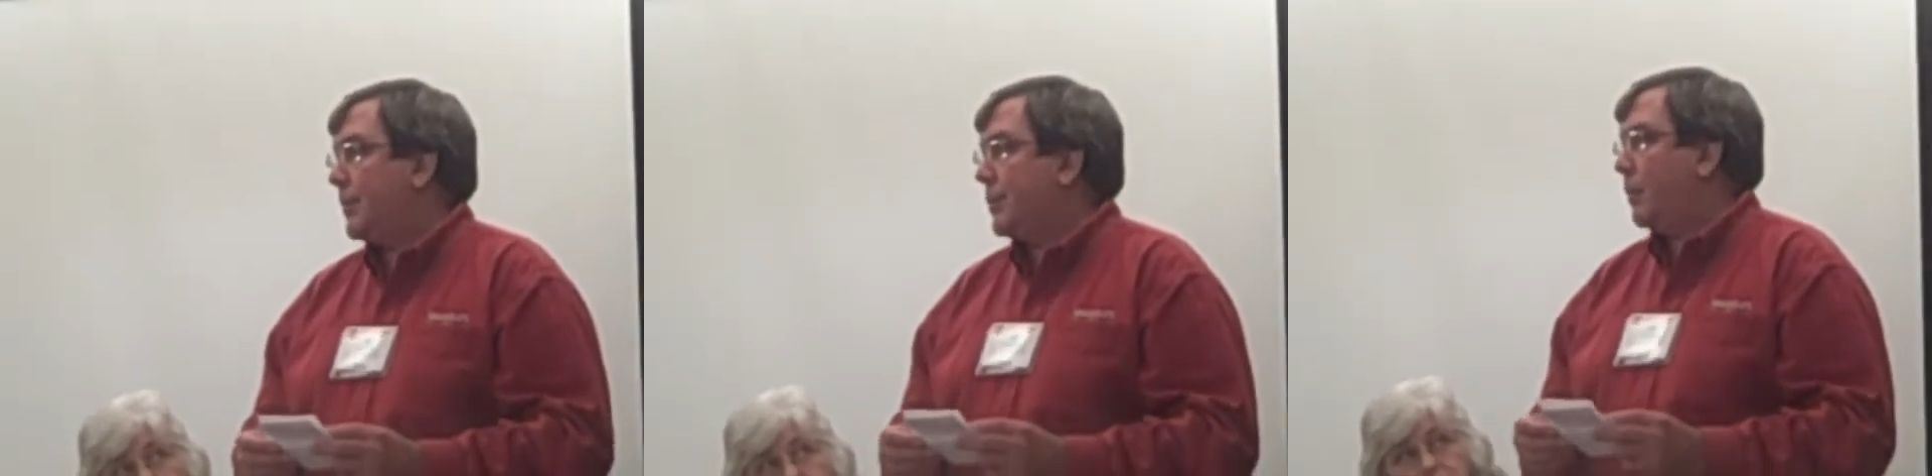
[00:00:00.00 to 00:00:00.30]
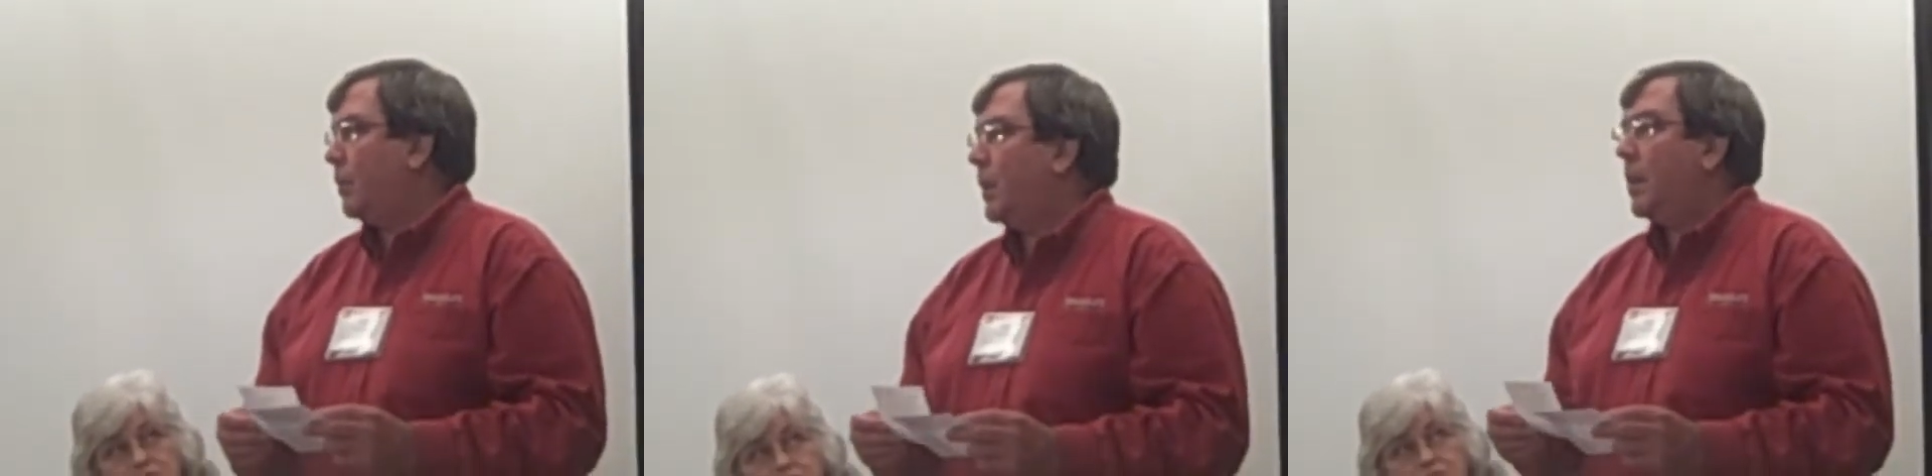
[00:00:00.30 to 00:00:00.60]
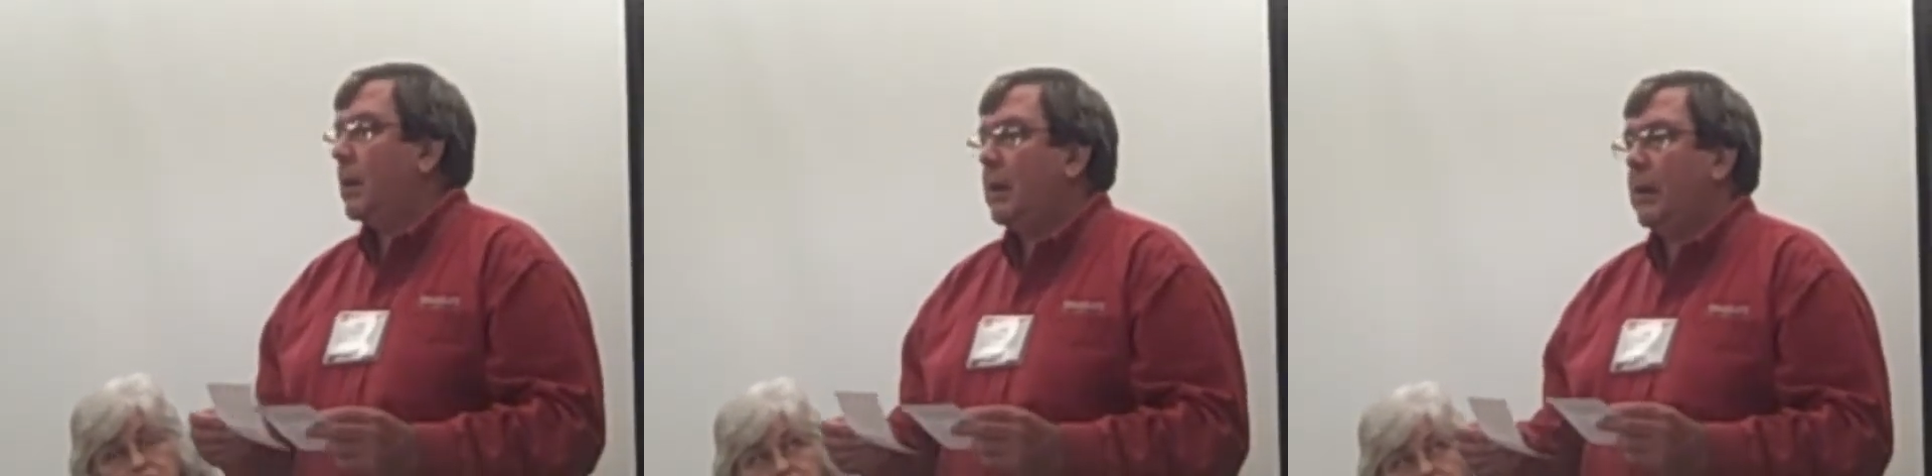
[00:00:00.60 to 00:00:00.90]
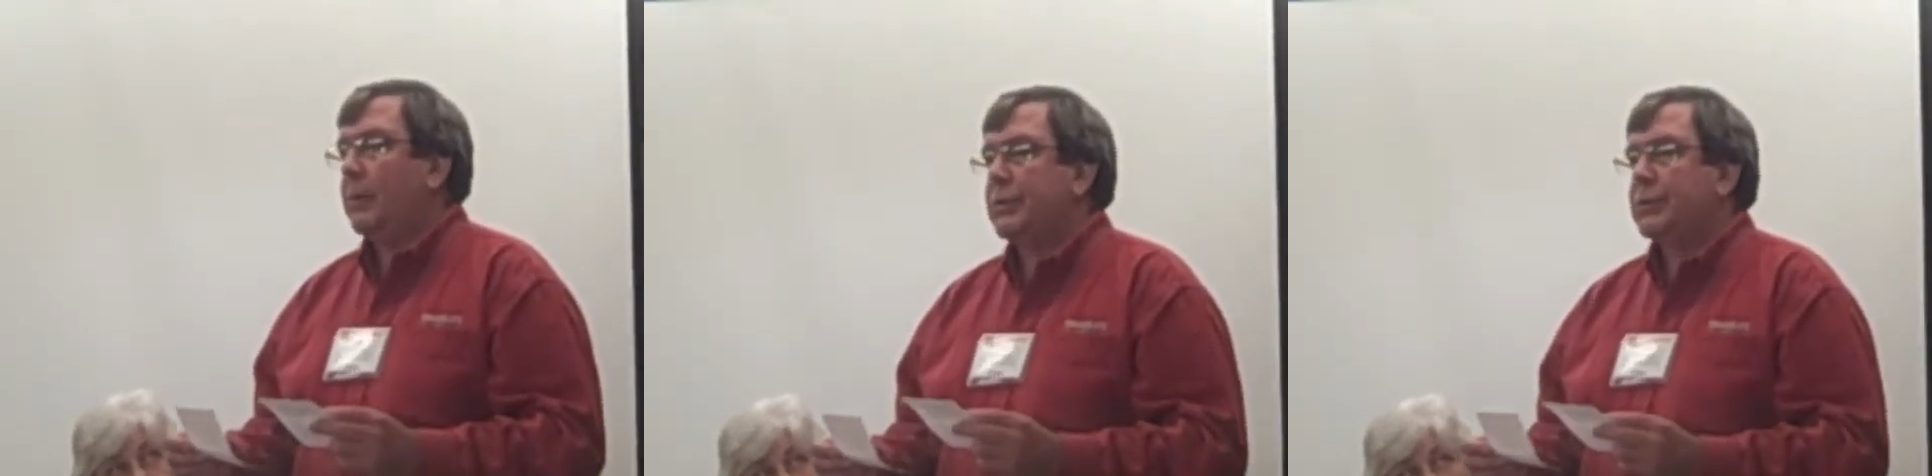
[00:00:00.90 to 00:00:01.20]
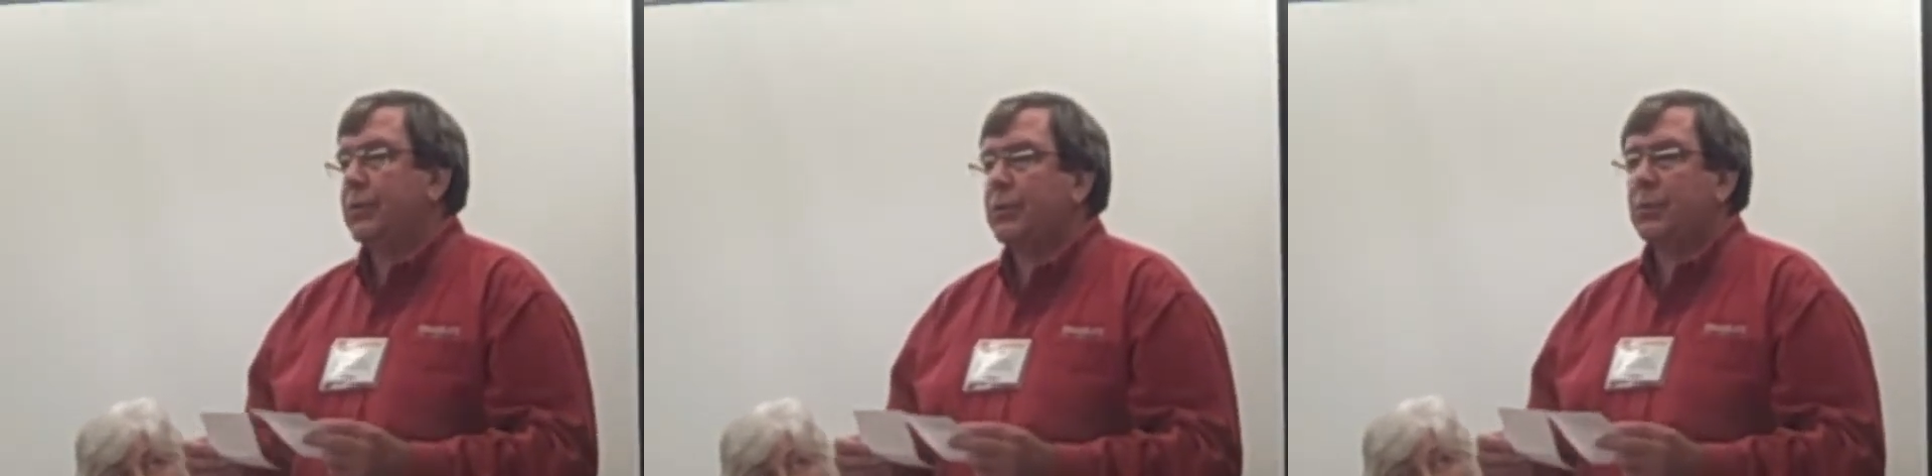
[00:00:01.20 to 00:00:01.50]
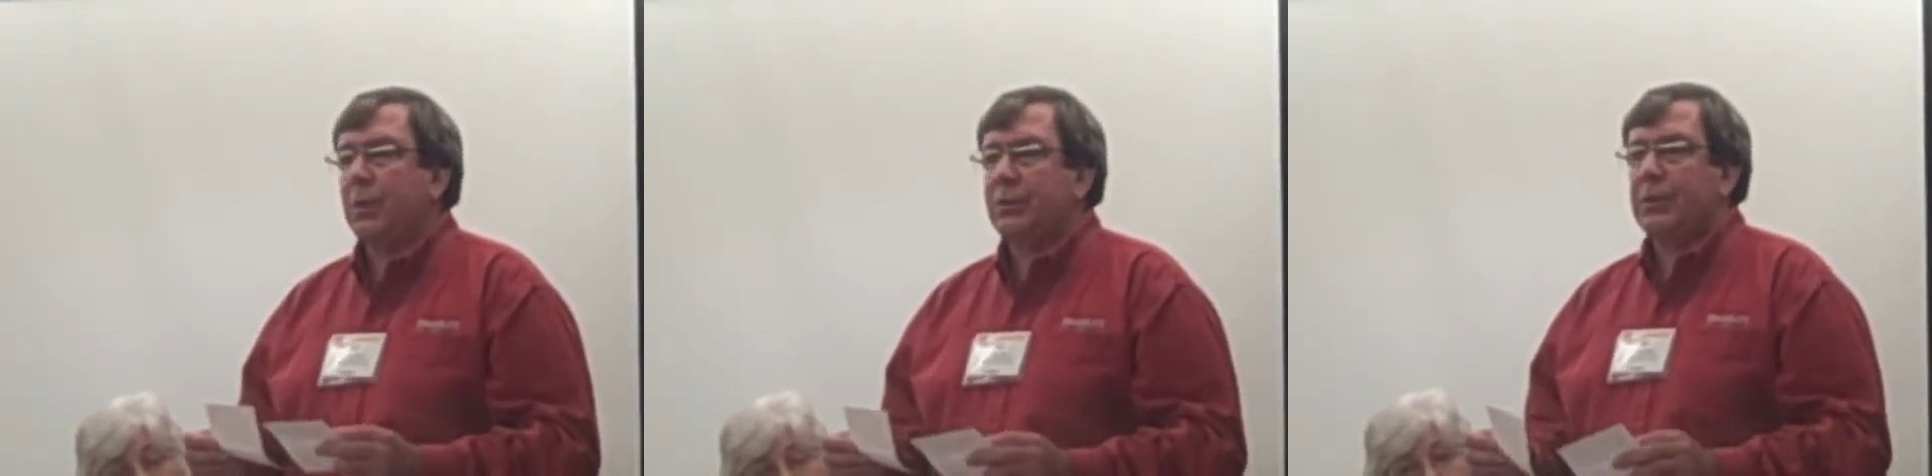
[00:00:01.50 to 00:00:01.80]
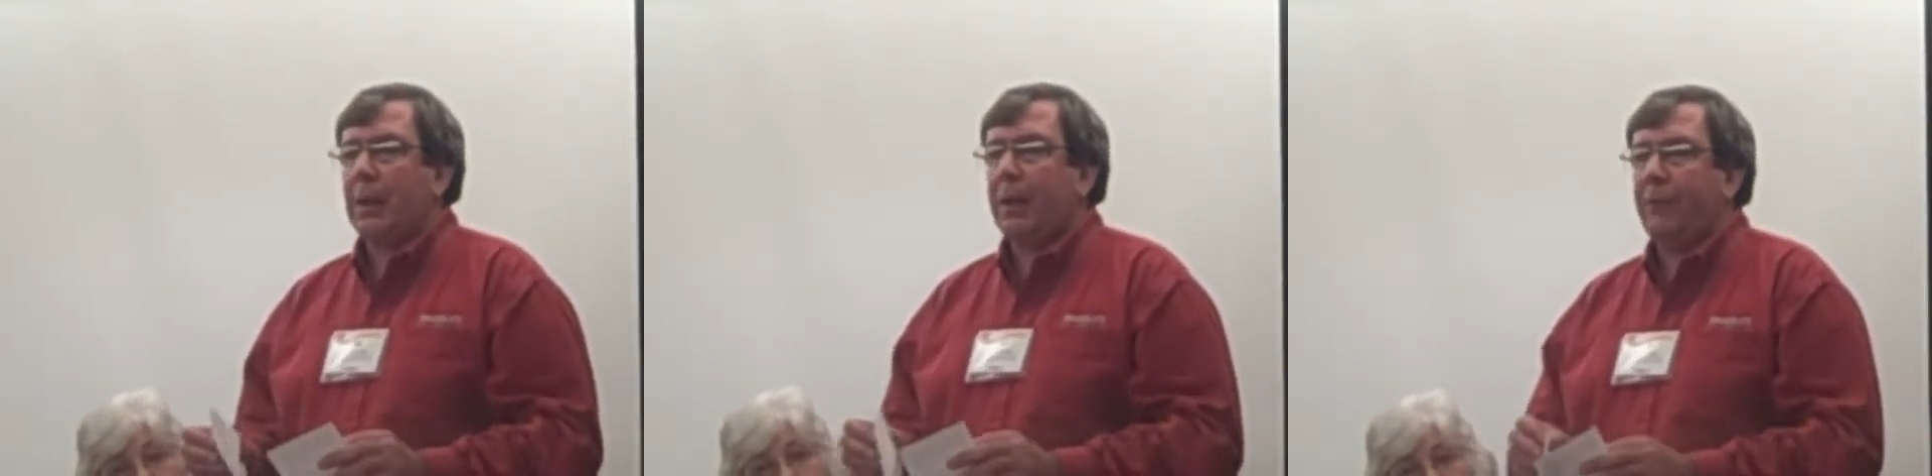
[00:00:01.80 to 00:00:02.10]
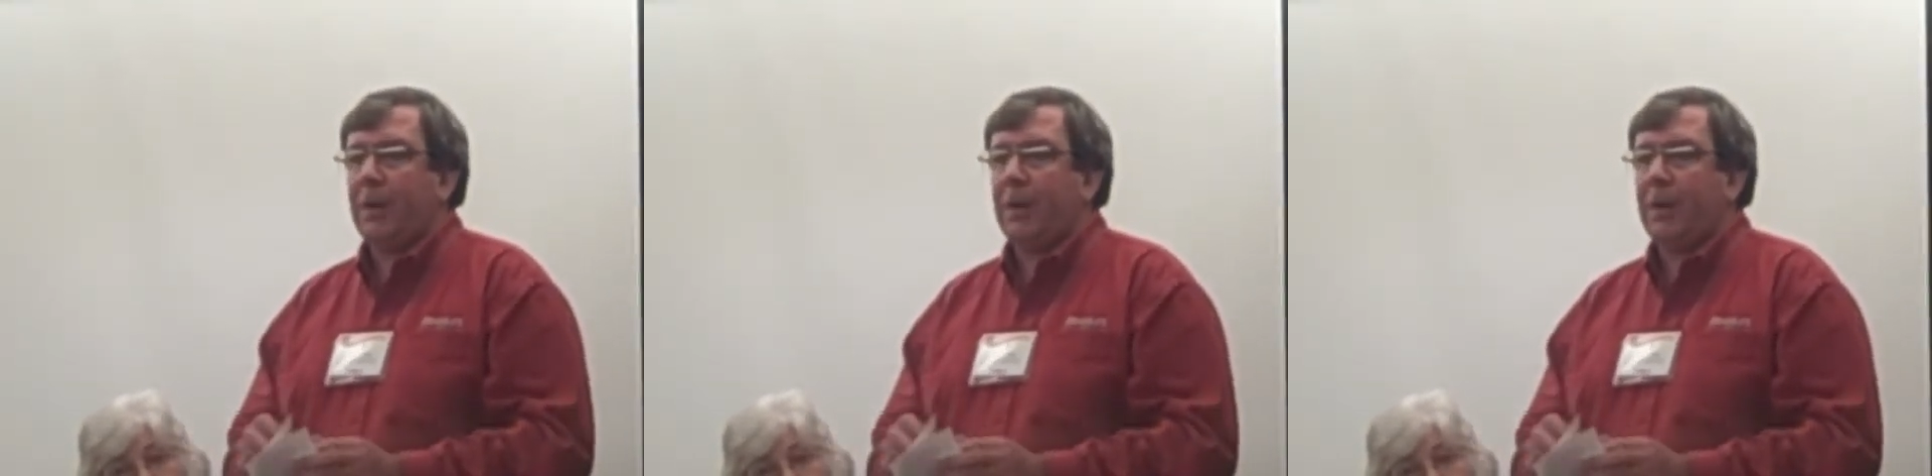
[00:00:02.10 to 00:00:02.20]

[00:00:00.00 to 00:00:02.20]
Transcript: So these students want to see a lot of